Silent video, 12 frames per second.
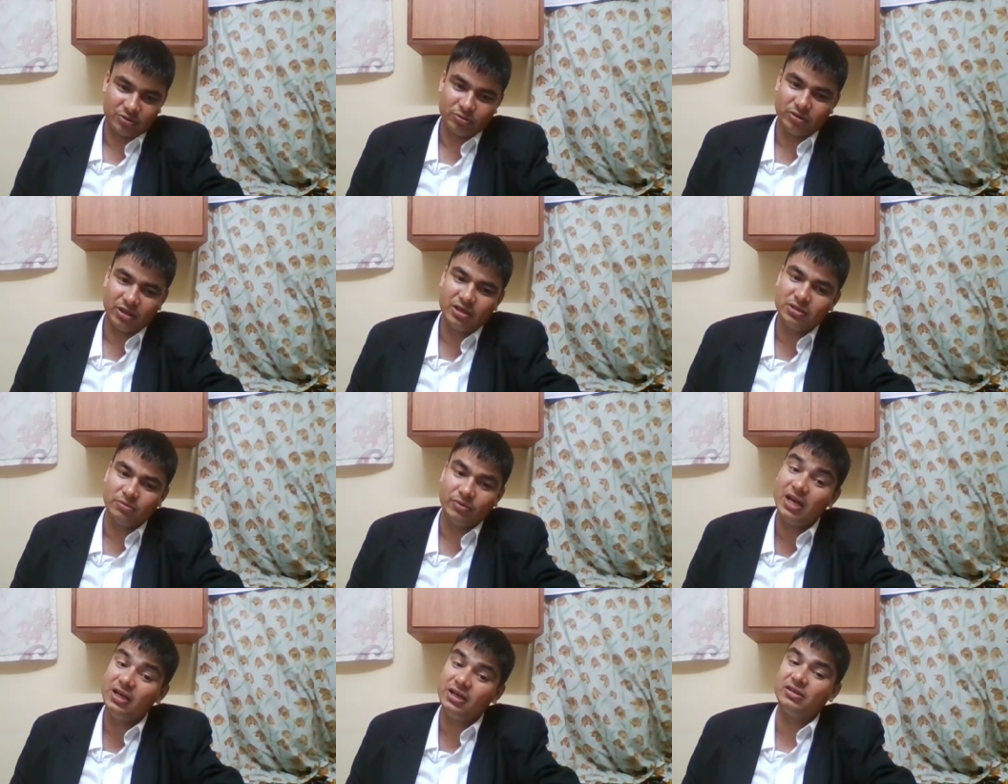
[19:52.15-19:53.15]
So there is a
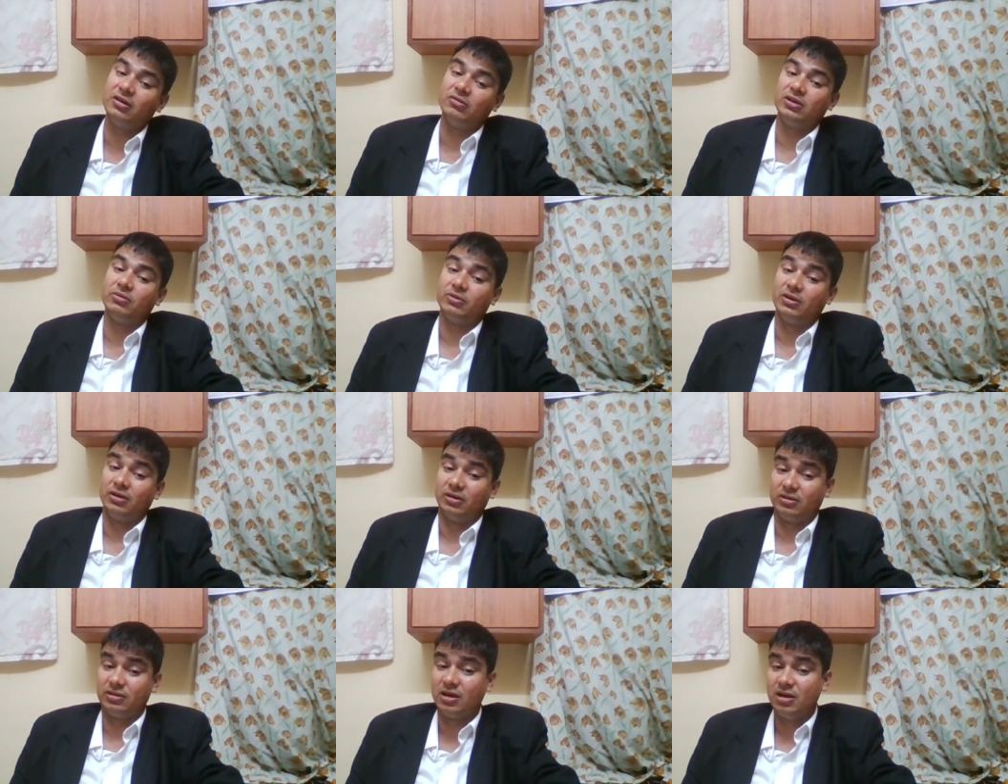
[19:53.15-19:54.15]
valid ground given
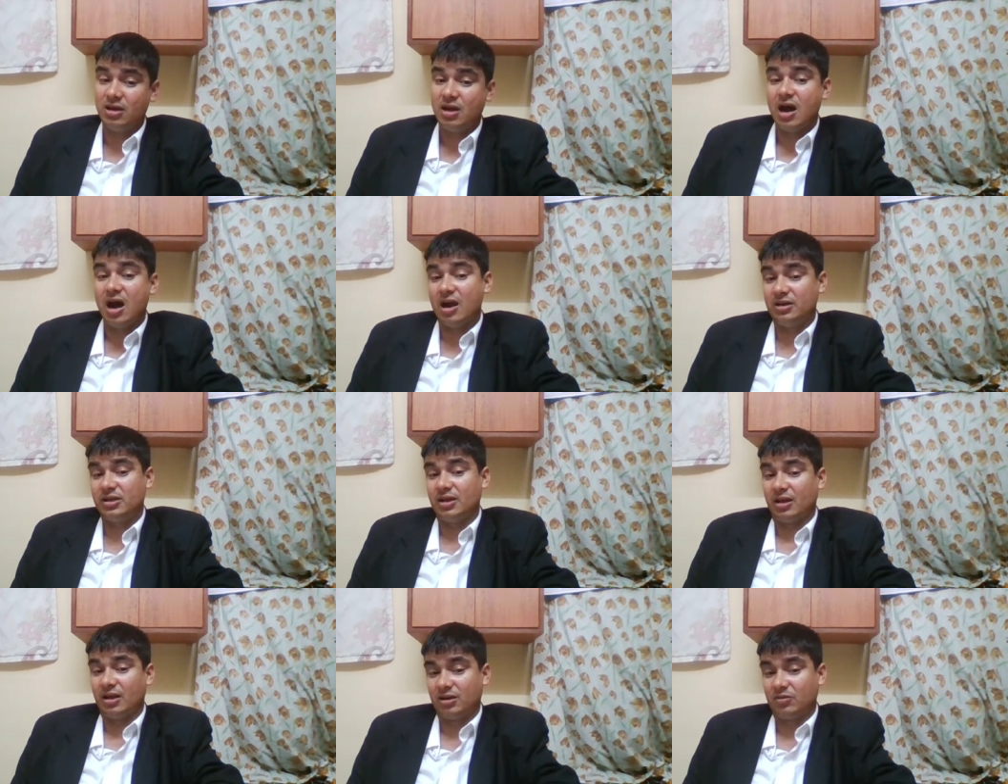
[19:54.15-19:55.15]
under
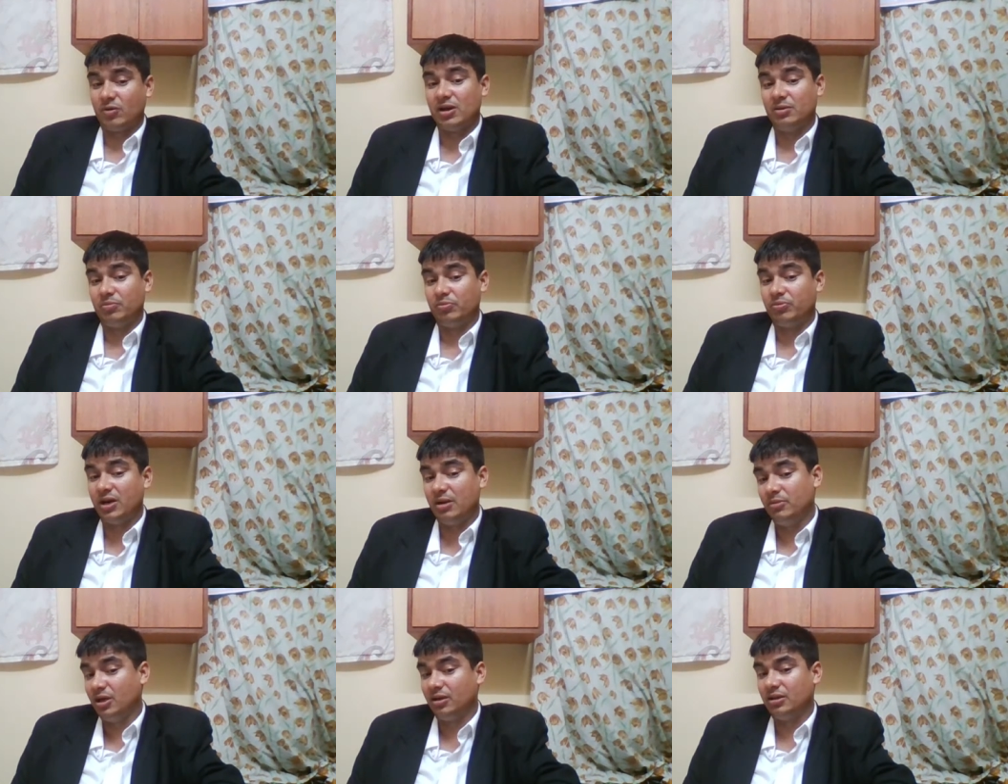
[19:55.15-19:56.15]
RTI Act. While
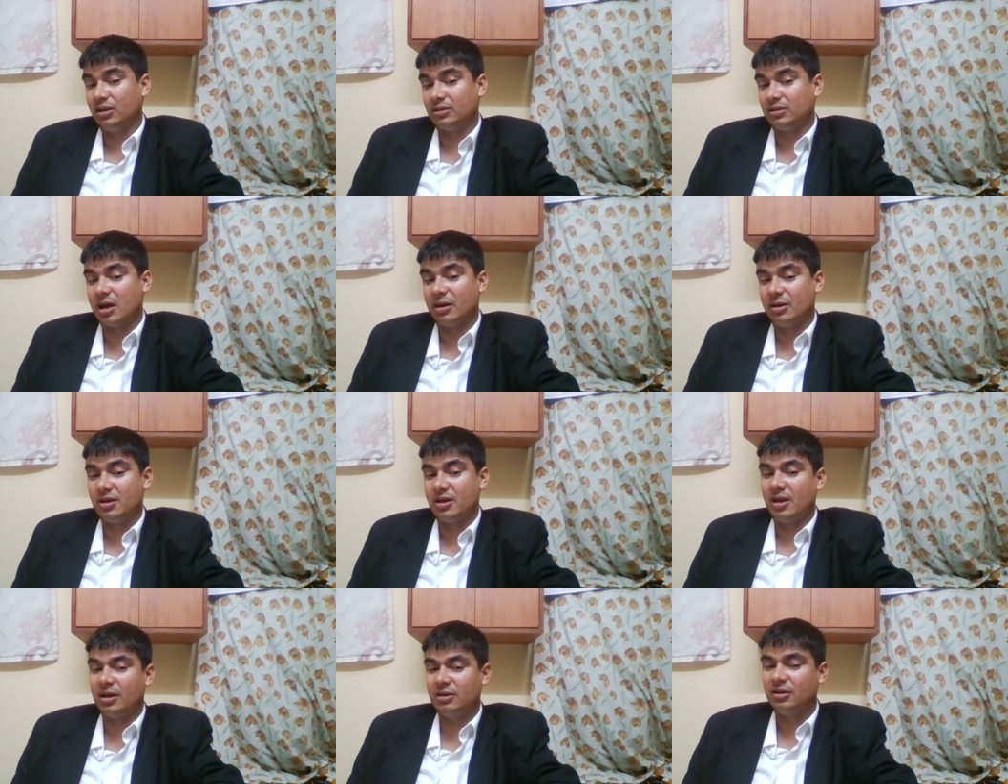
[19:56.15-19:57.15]
framing this
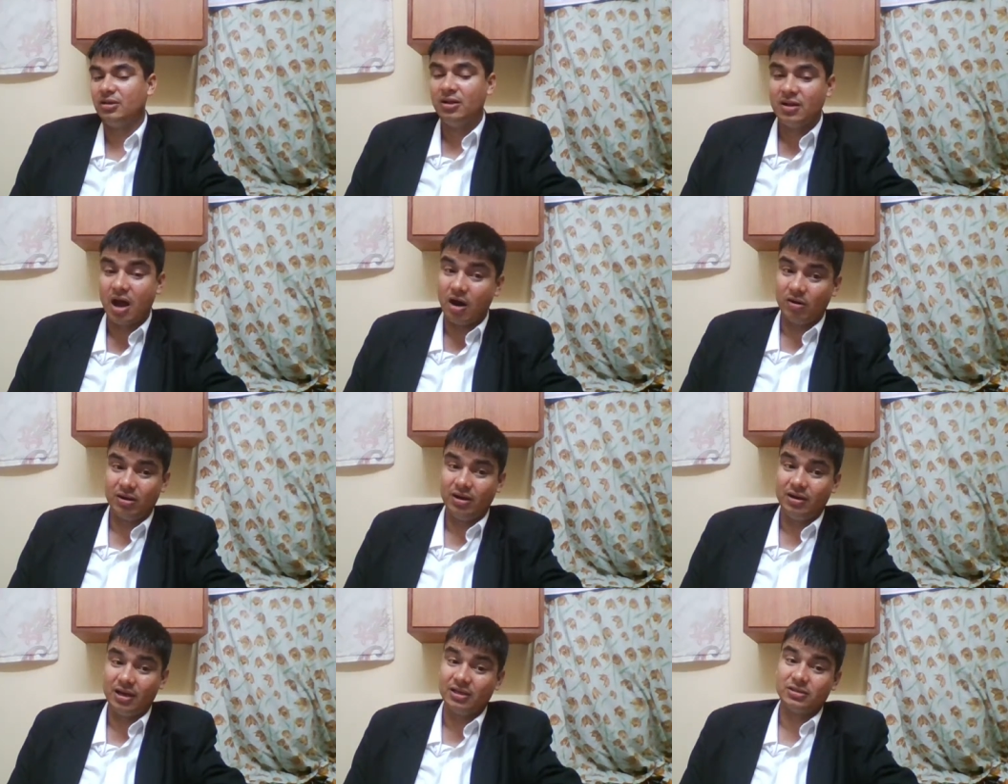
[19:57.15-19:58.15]
RTI Act, our
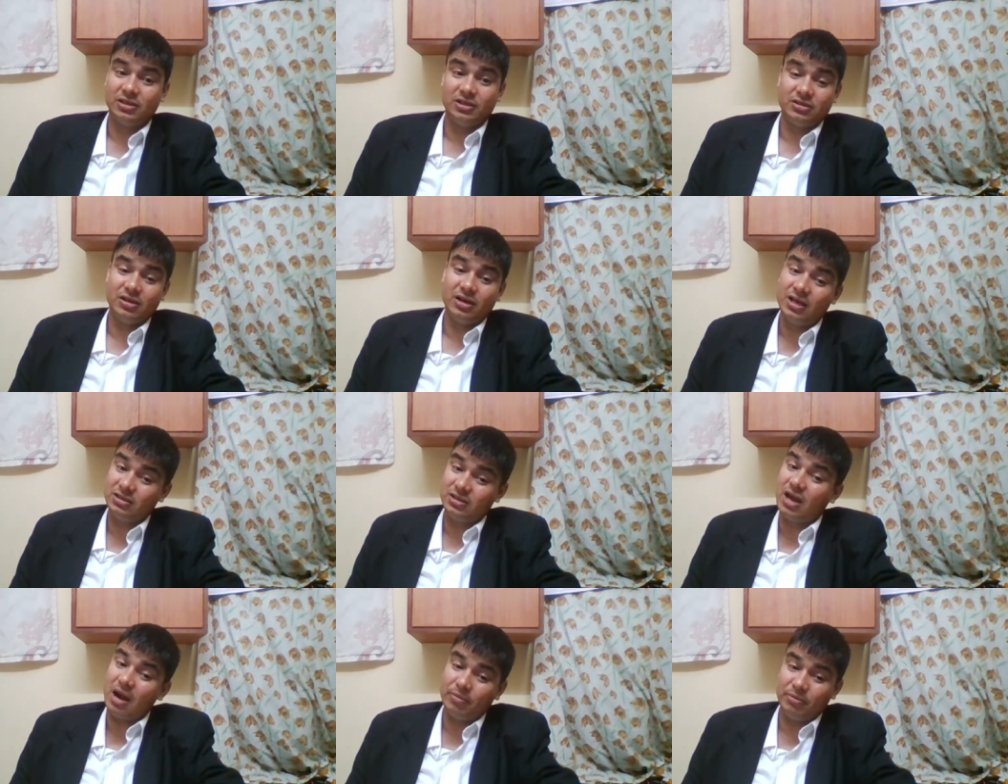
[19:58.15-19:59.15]
legislature has
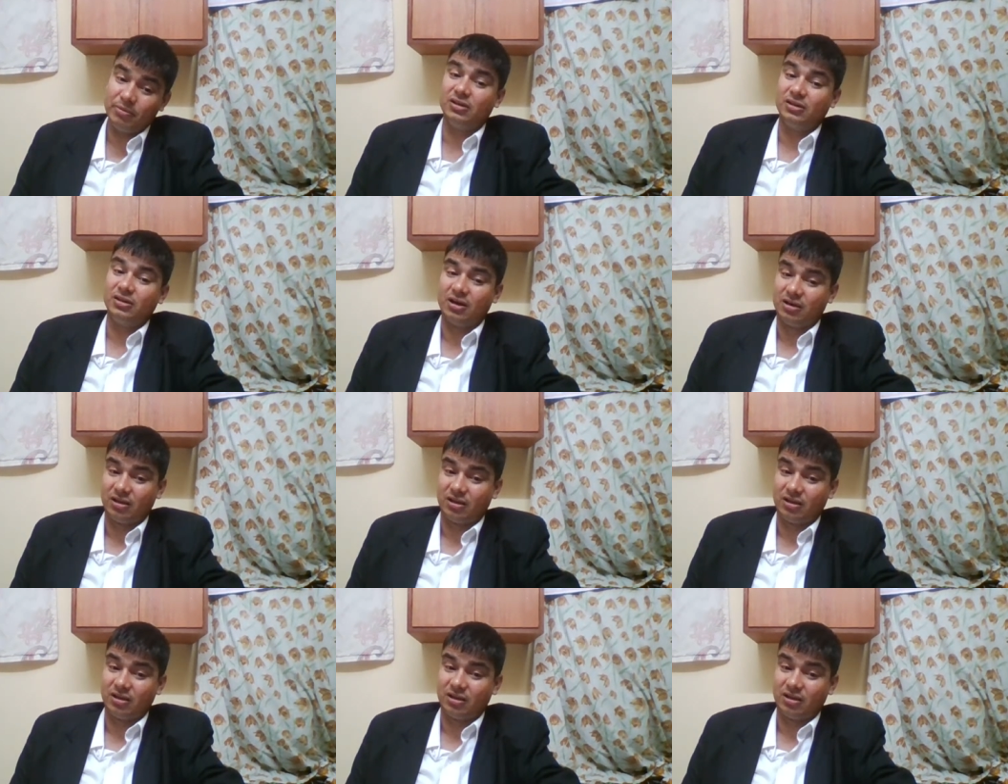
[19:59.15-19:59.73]
kept in that